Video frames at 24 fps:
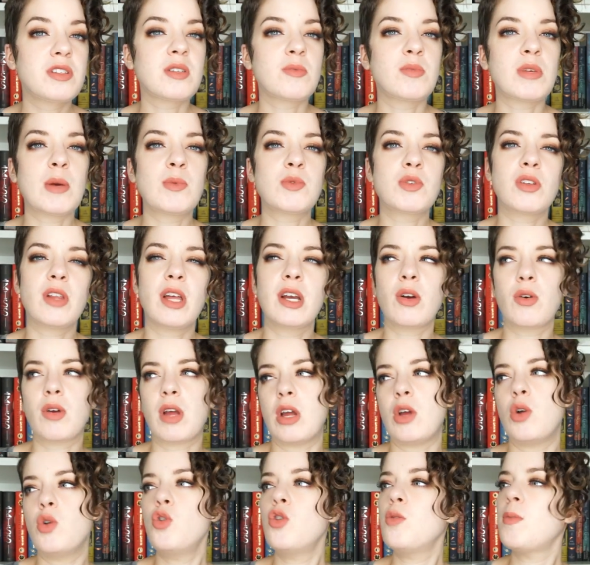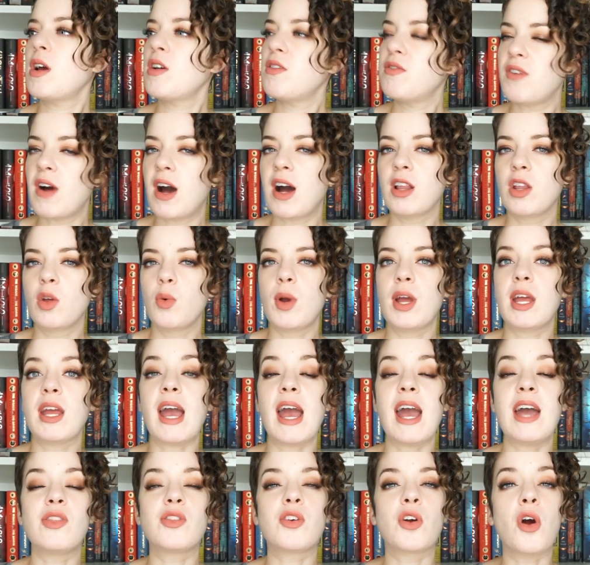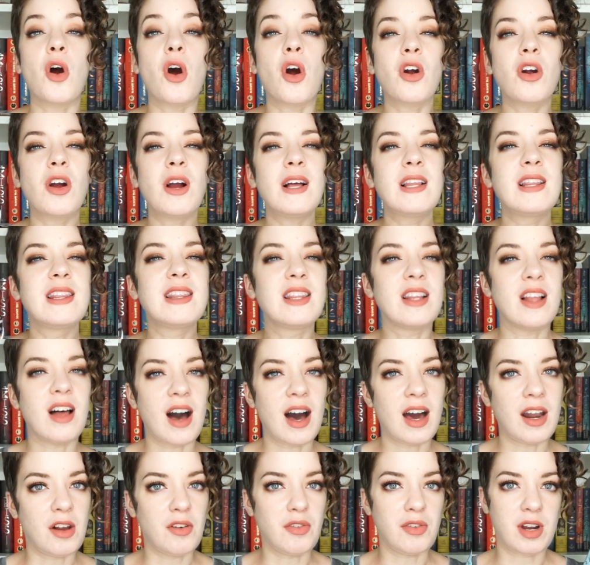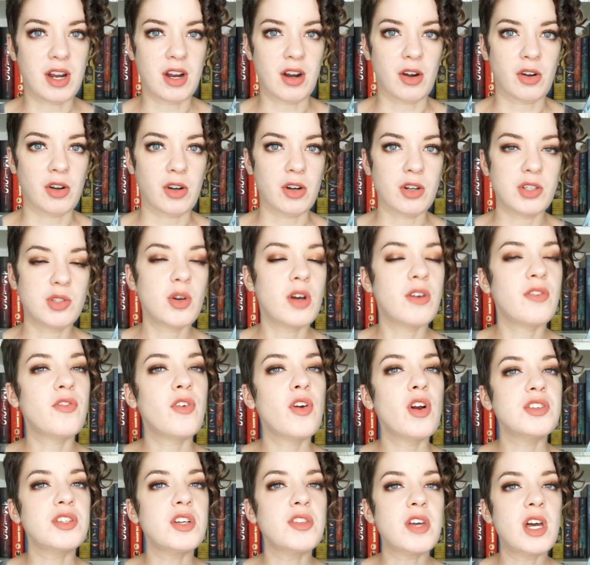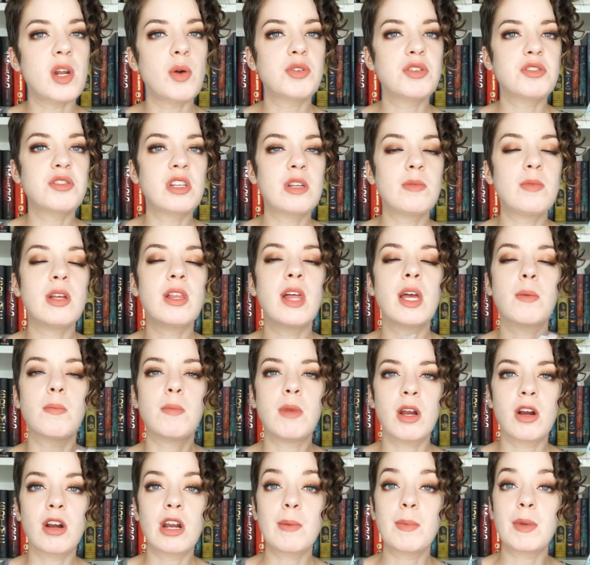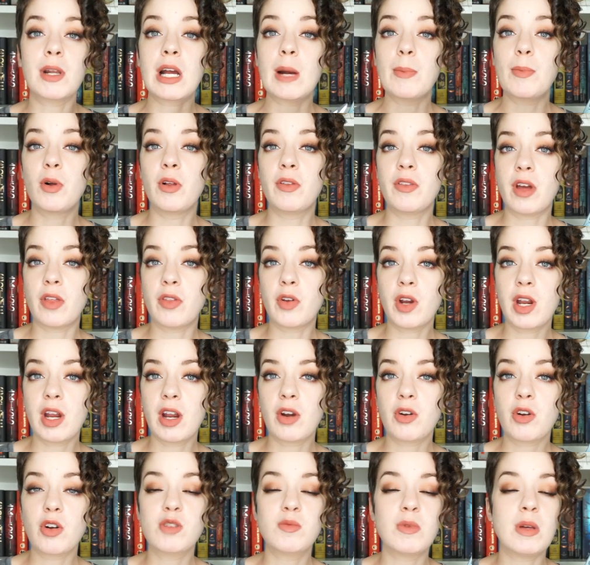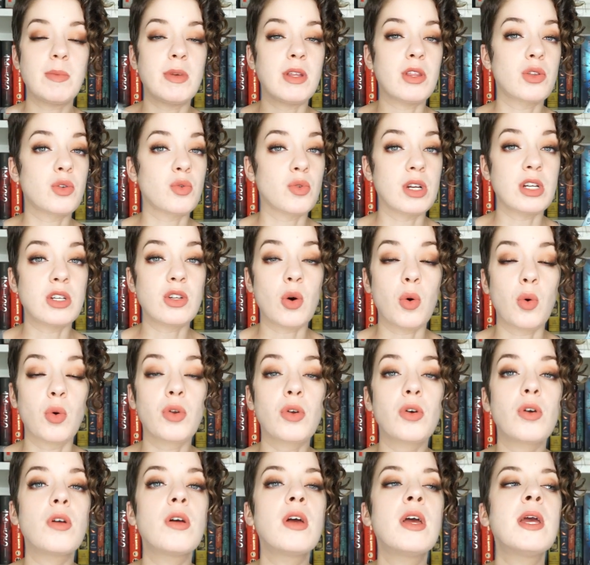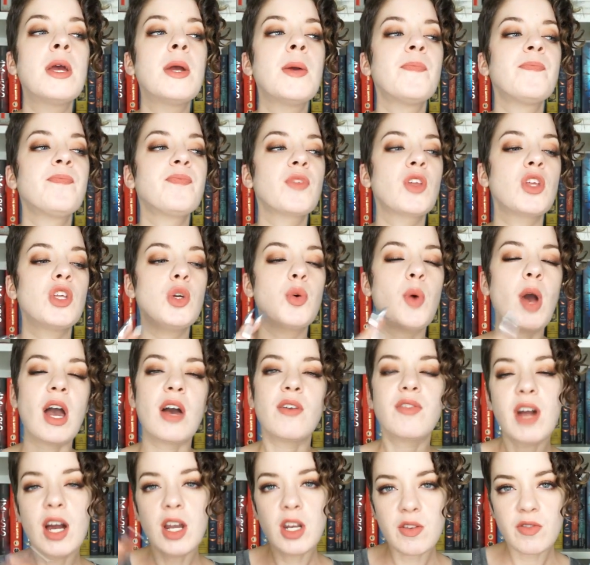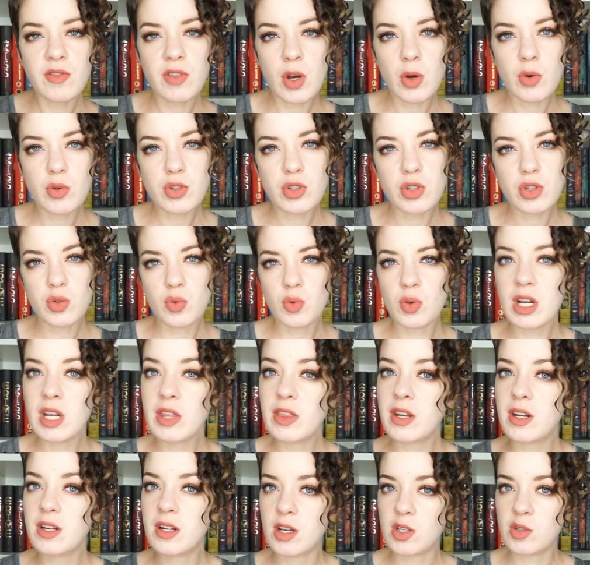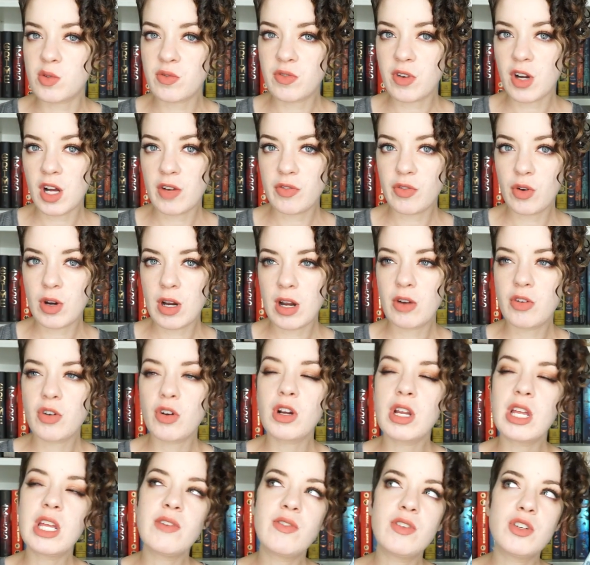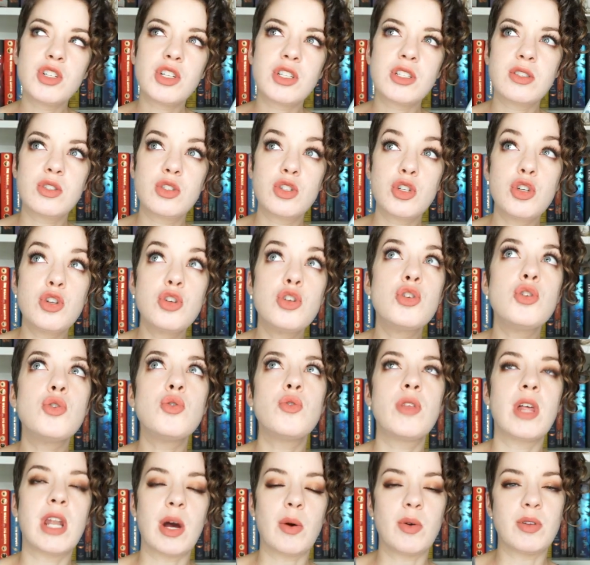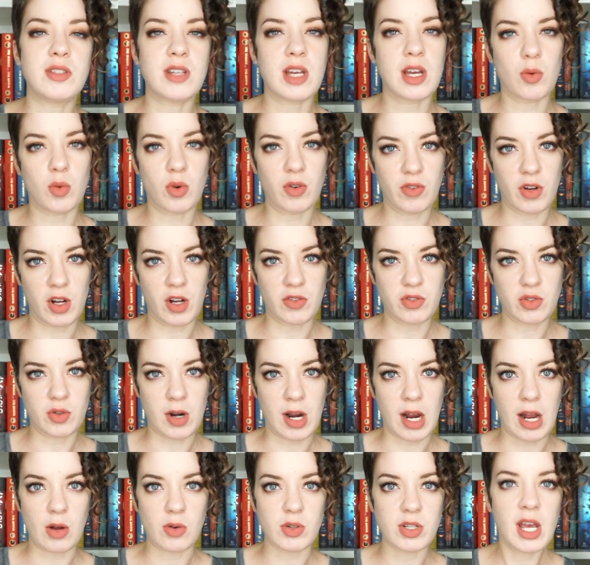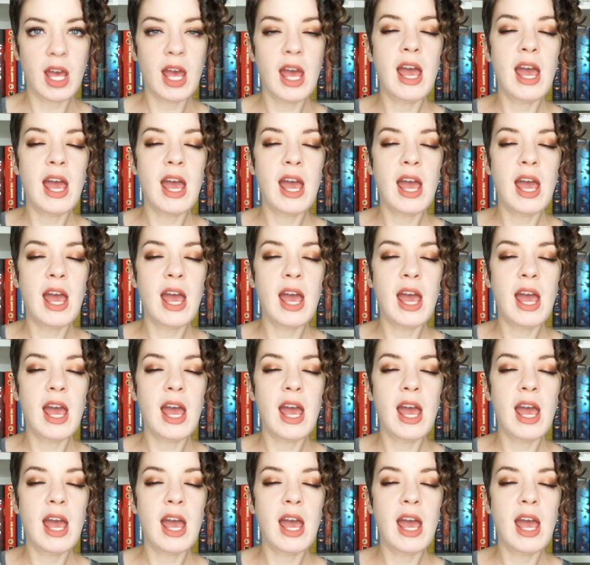Sometimes you're like, okay, who am I following? And there are a lot of characters. So at first I thought it was just gonna be like Miriam and a couple of the other characters, maybe three total. You have kind of those three that it does revolve around, or even just two that I would say it revolves around.